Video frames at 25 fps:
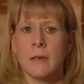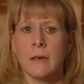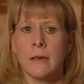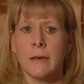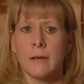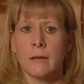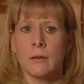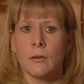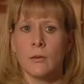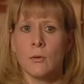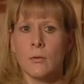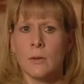
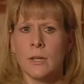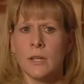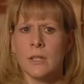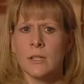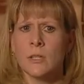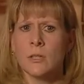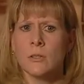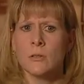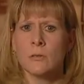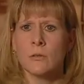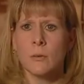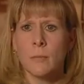Uh, going
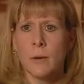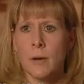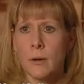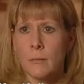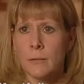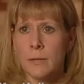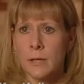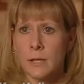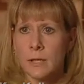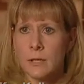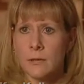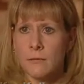to a
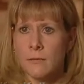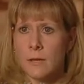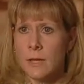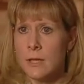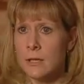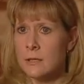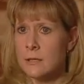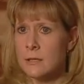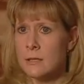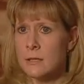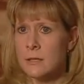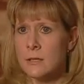public
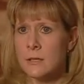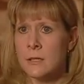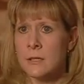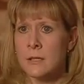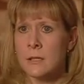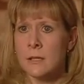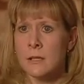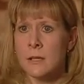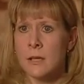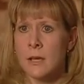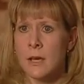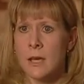event,
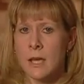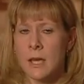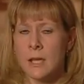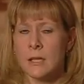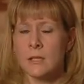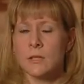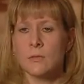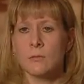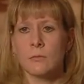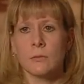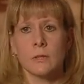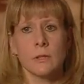I
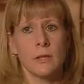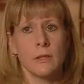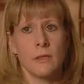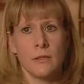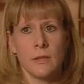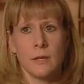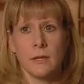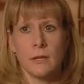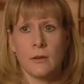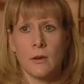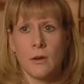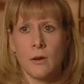had to really
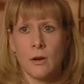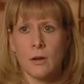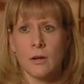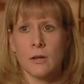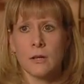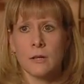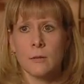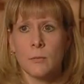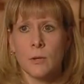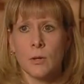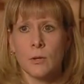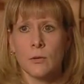think
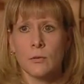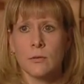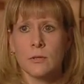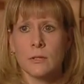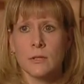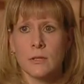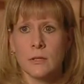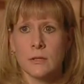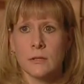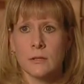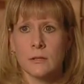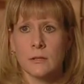hard
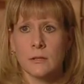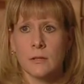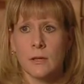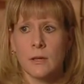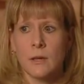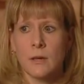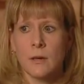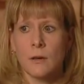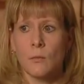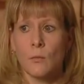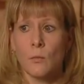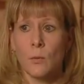about
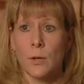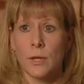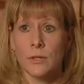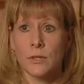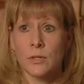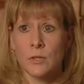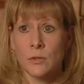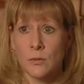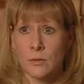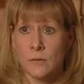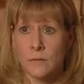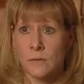uh, what
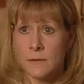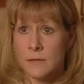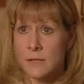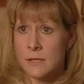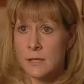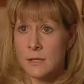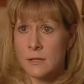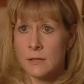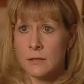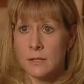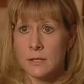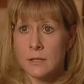sort of
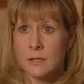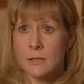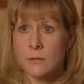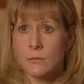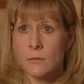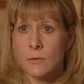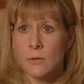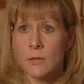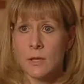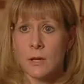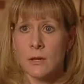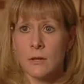facilities
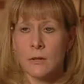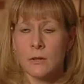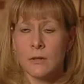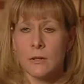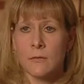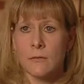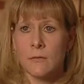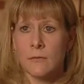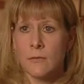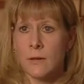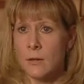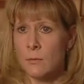were there,
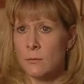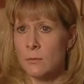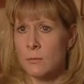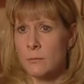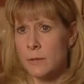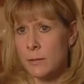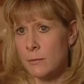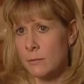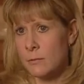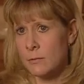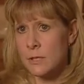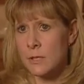if I would
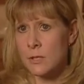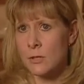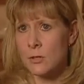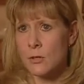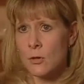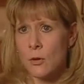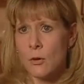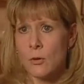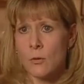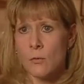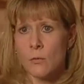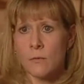be able to
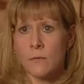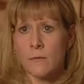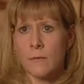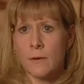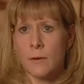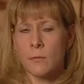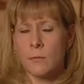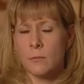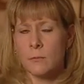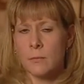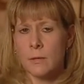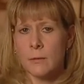go, if
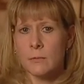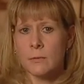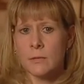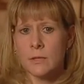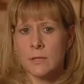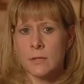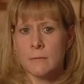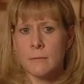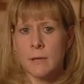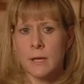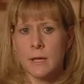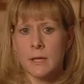I would be able
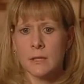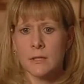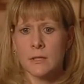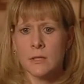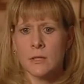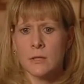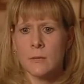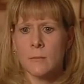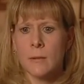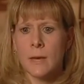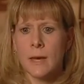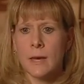to make it
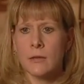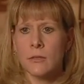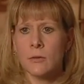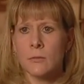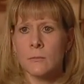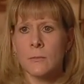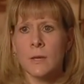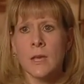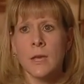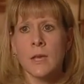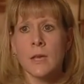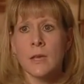to the
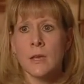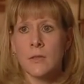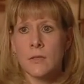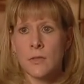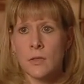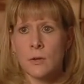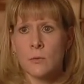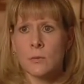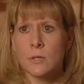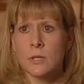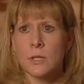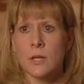bathroom.
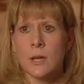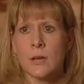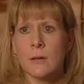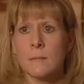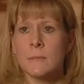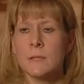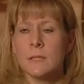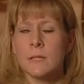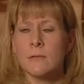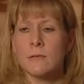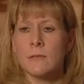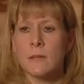There were
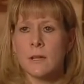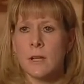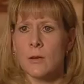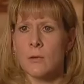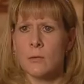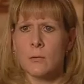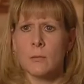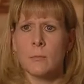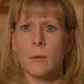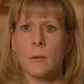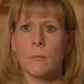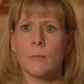times even I
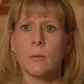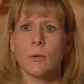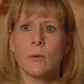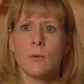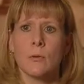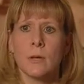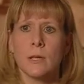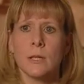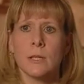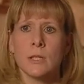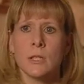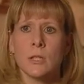remember
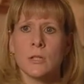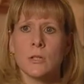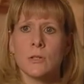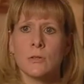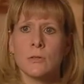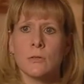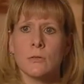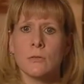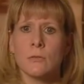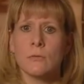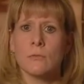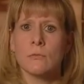going
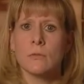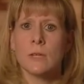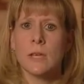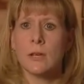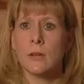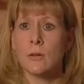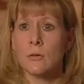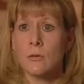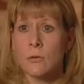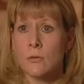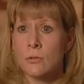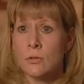to
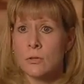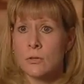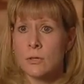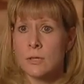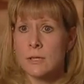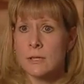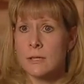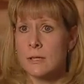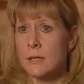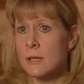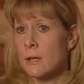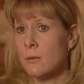get
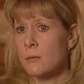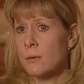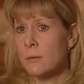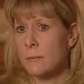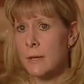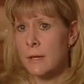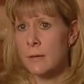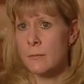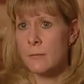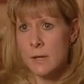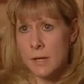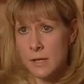groceries and I would
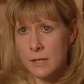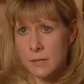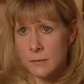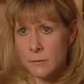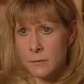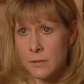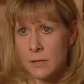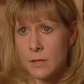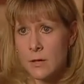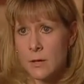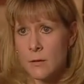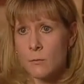make my
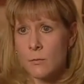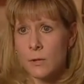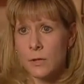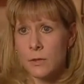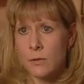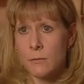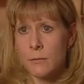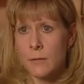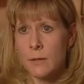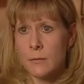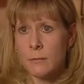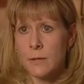husband come
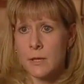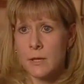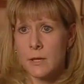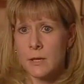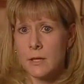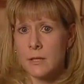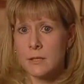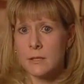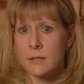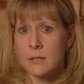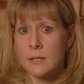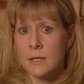with me
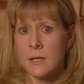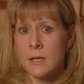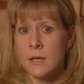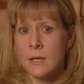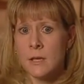because,